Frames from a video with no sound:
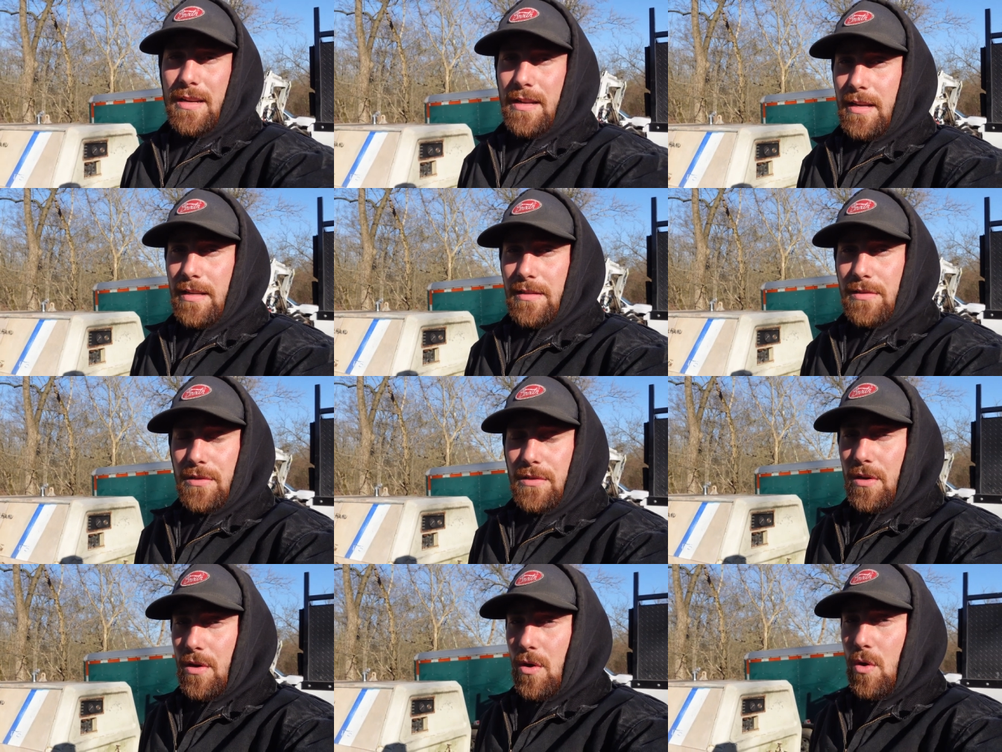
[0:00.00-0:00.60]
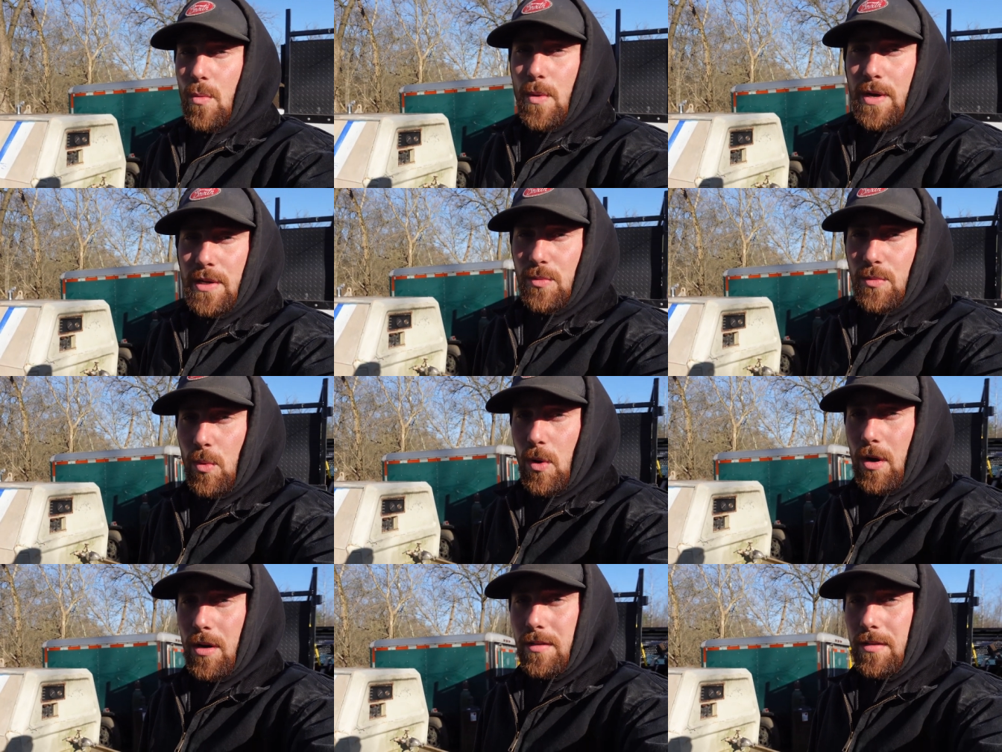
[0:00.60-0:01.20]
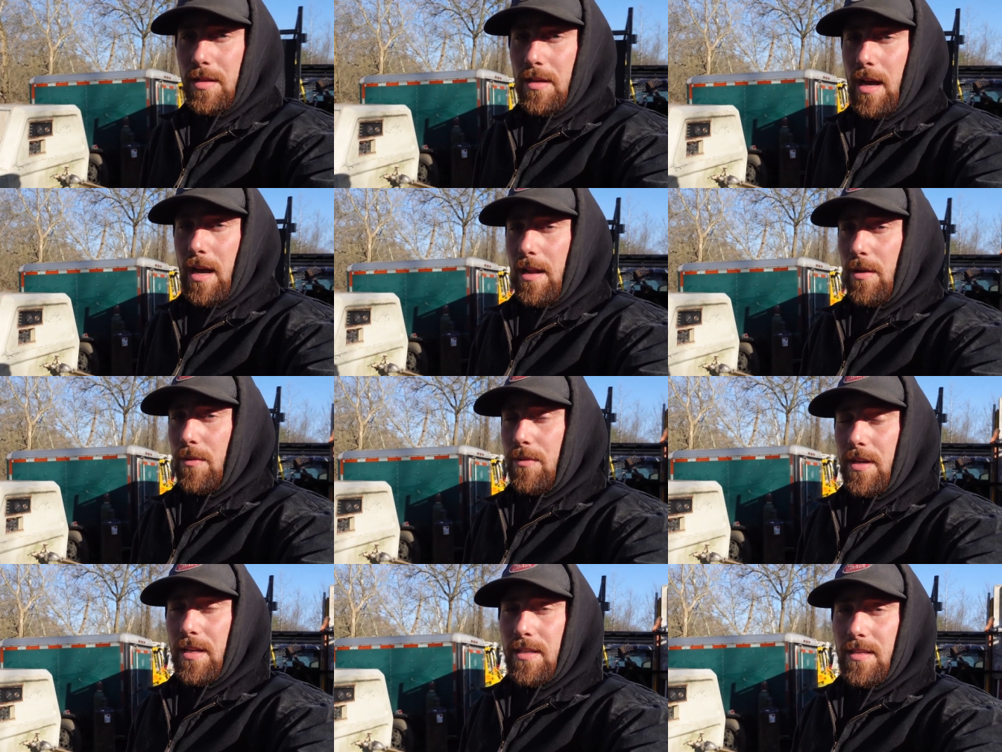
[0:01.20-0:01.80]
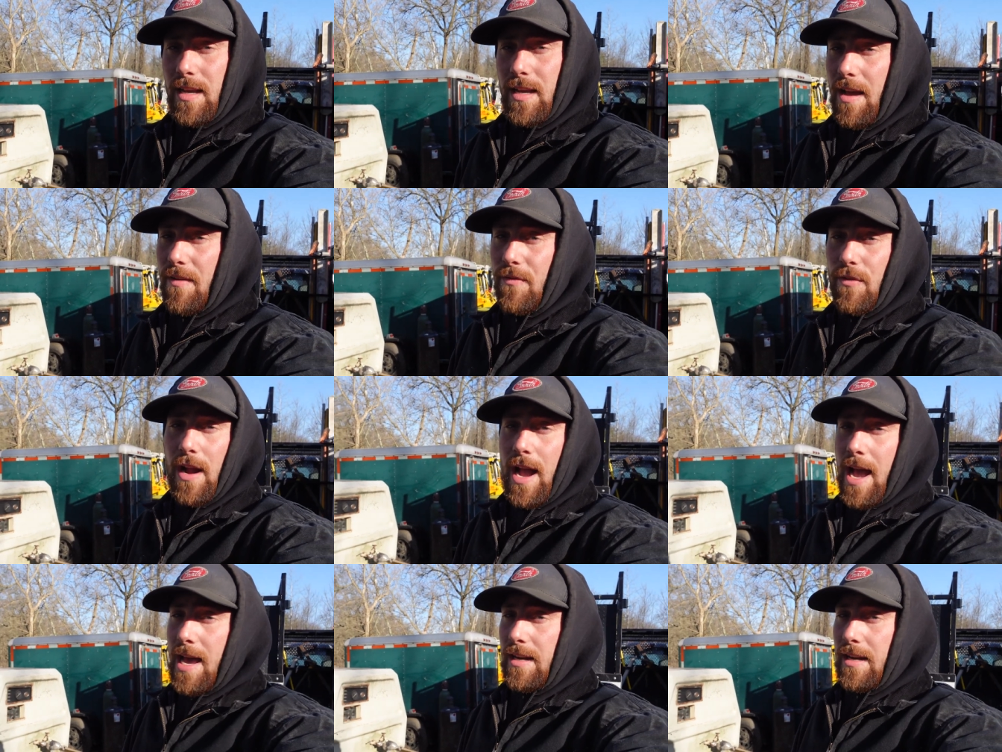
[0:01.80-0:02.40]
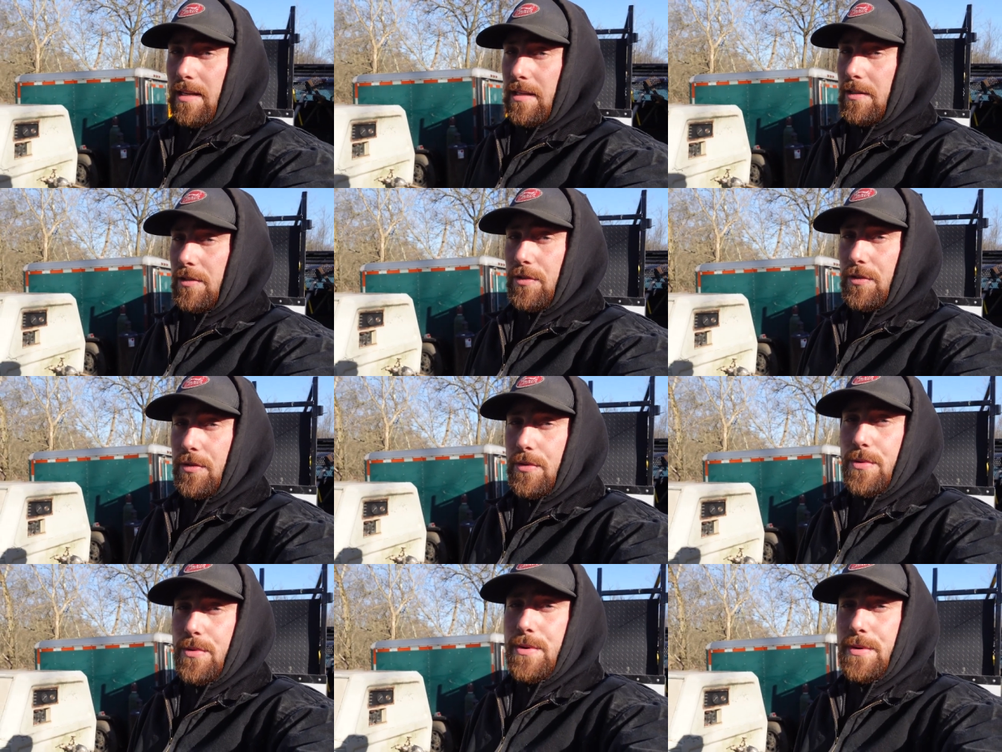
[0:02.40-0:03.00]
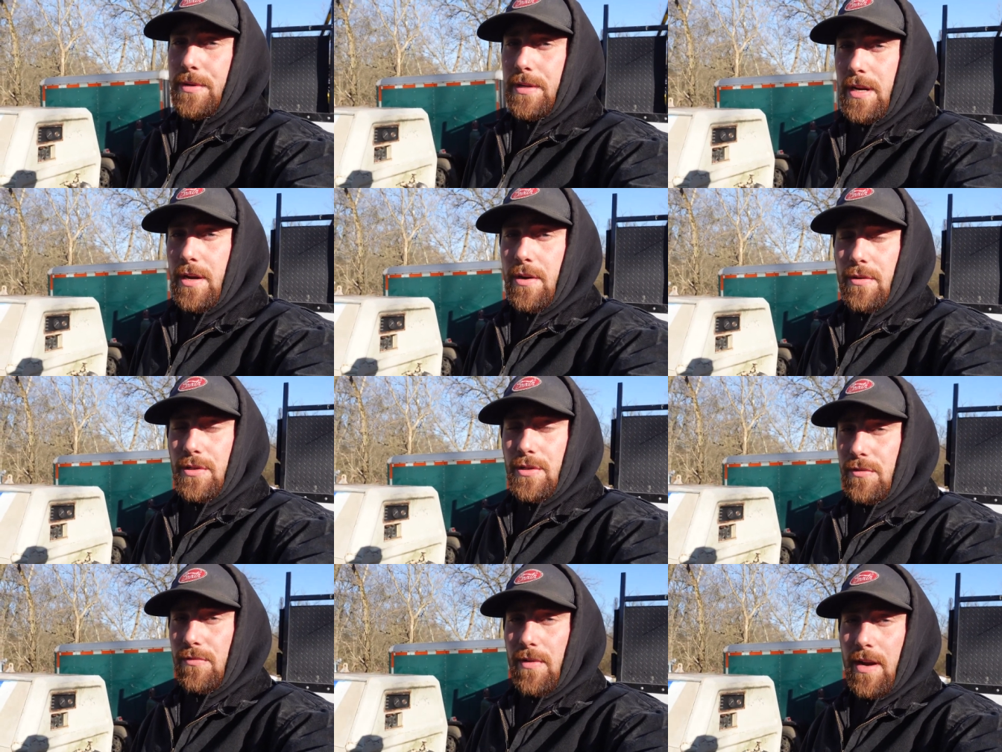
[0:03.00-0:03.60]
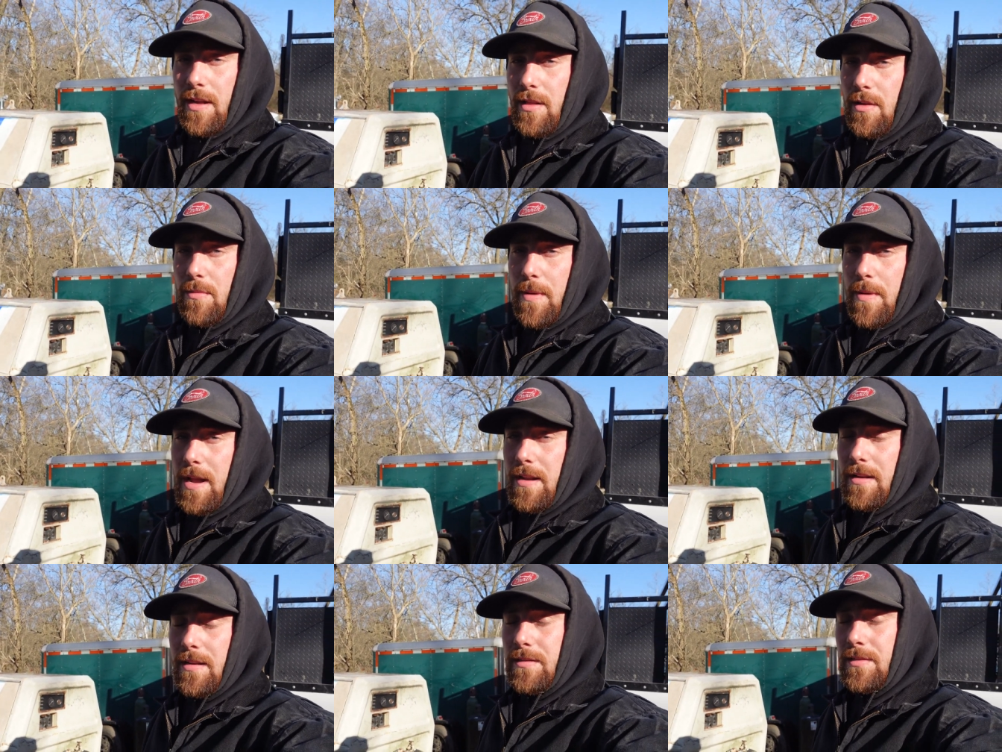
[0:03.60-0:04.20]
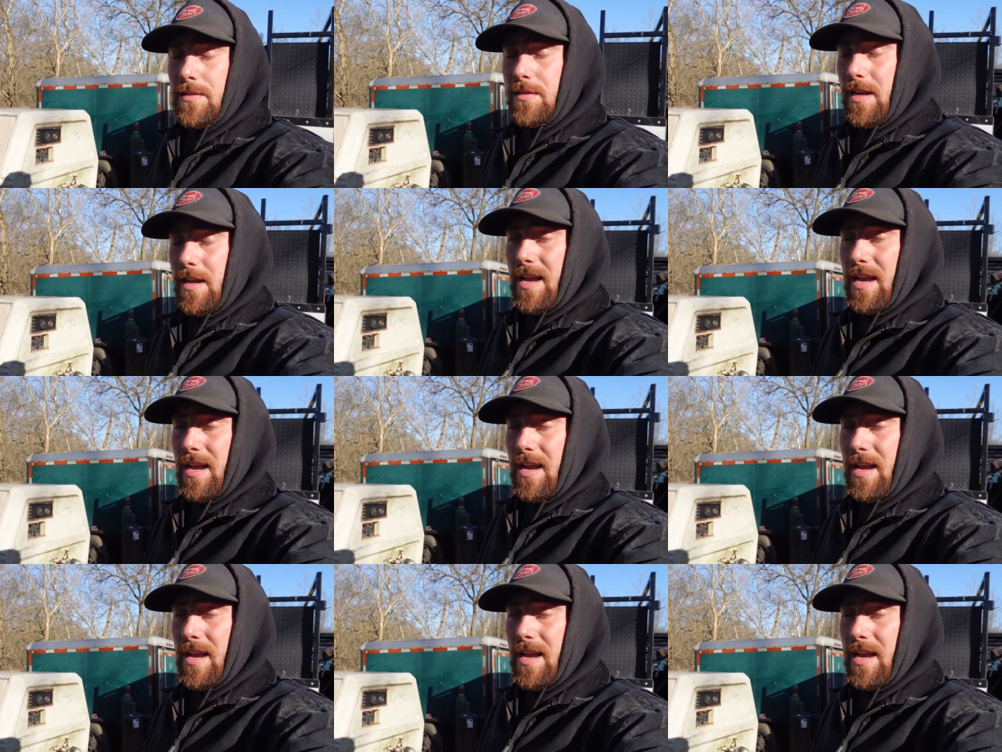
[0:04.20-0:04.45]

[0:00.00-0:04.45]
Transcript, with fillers: It's always worked. I don't think it's ever had an issue, you know, just regular maintenance.